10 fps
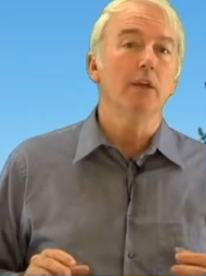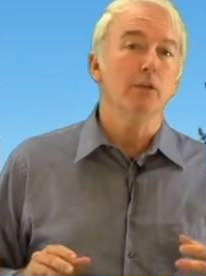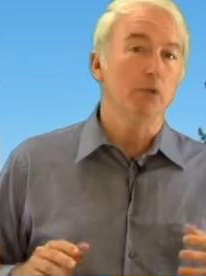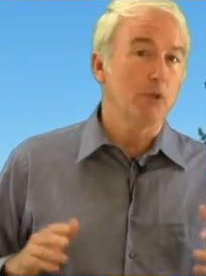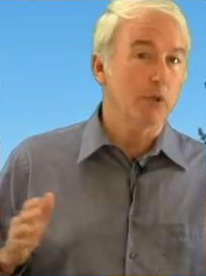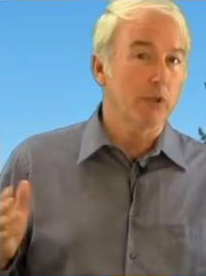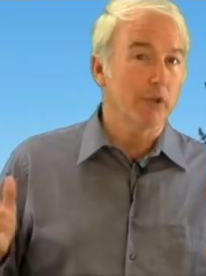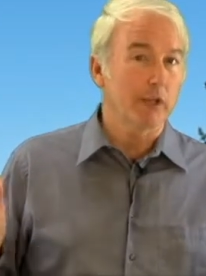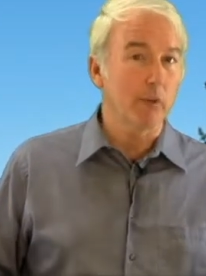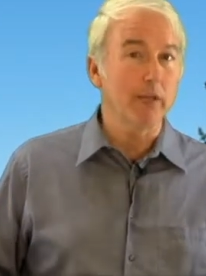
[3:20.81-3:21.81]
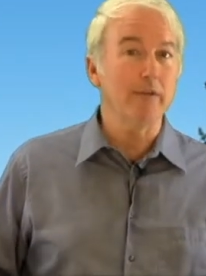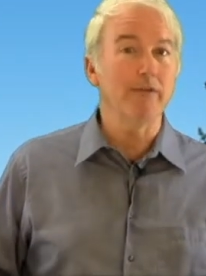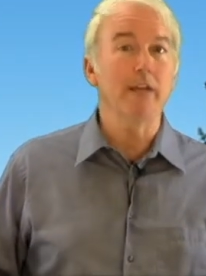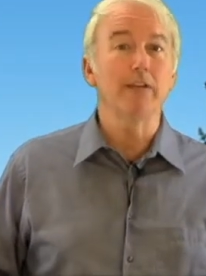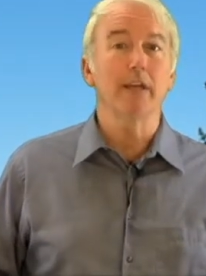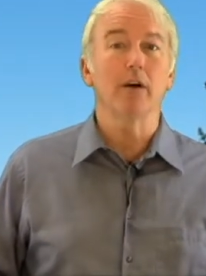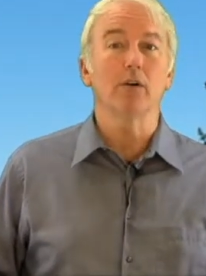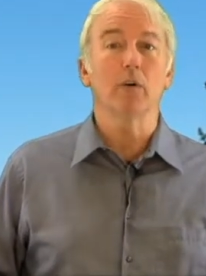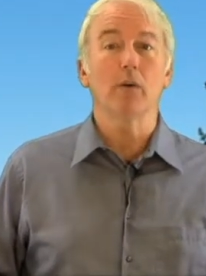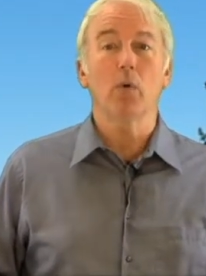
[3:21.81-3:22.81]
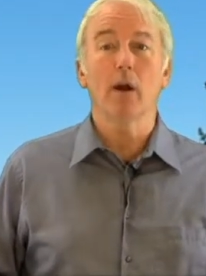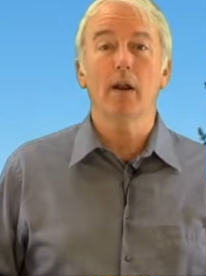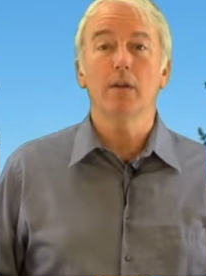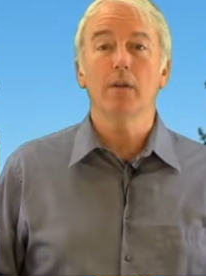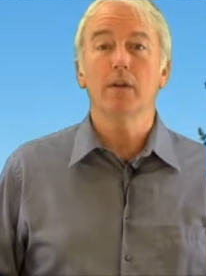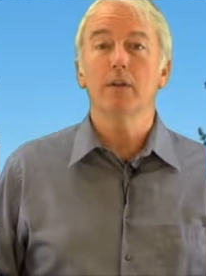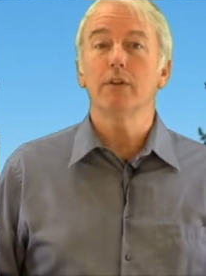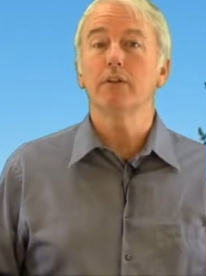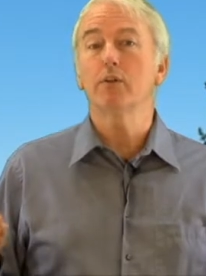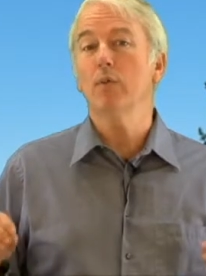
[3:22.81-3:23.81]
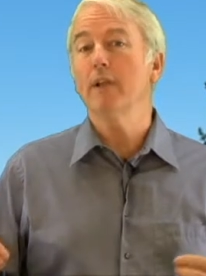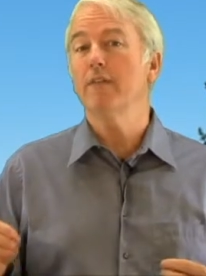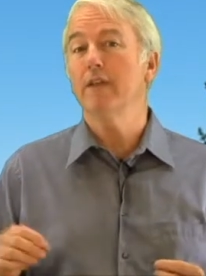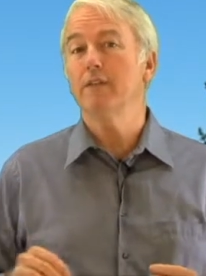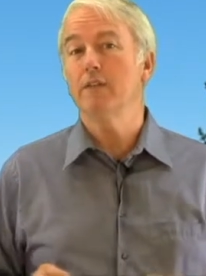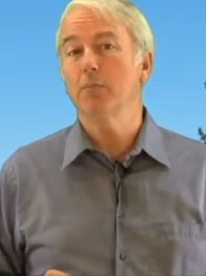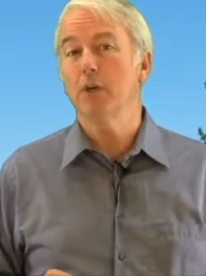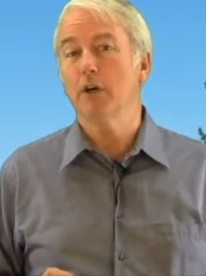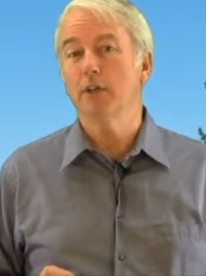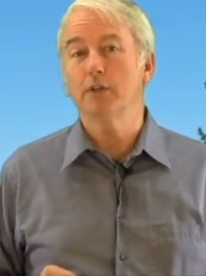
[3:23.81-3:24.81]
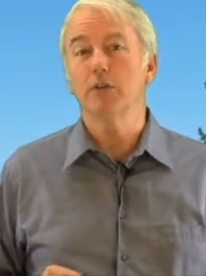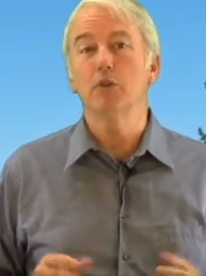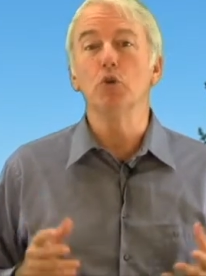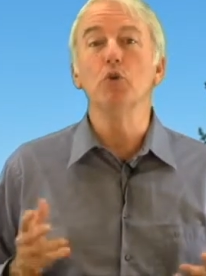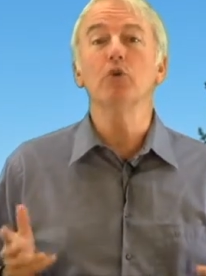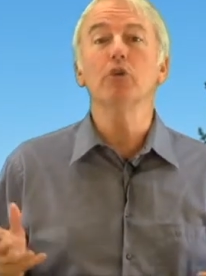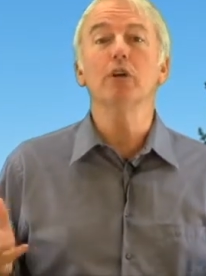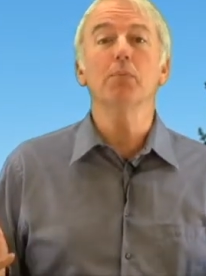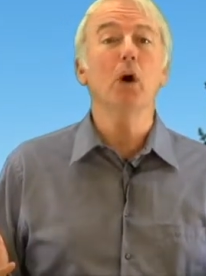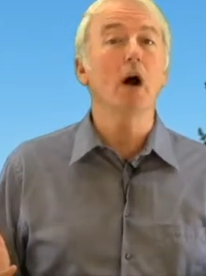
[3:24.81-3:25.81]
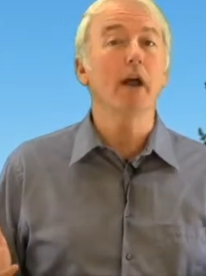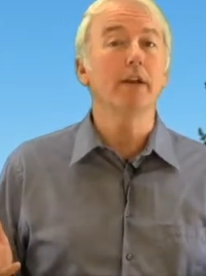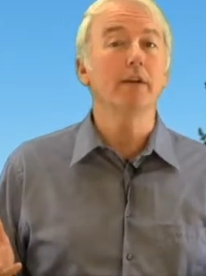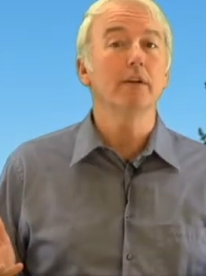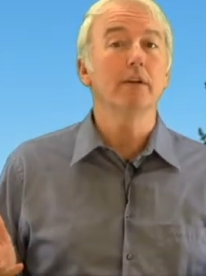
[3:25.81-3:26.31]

Due to the degree of detail required, discrete event simulation is usually applied